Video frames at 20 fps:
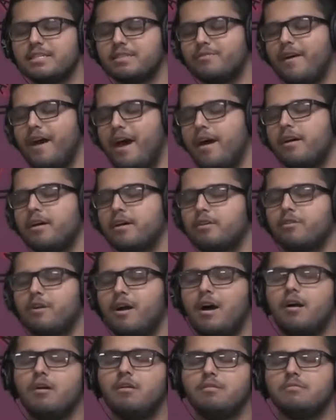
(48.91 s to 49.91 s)

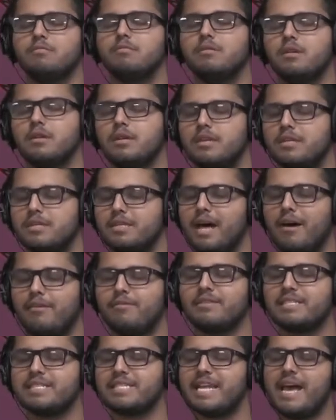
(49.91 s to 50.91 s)
fairground. And I
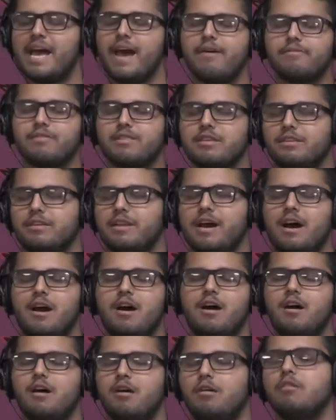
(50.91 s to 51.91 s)
was there for you
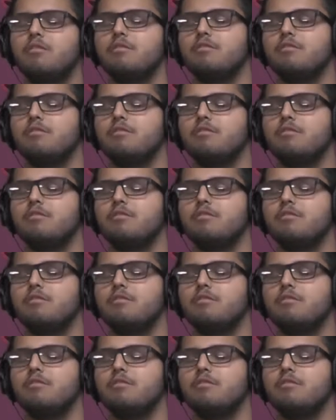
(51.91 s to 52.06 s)
now.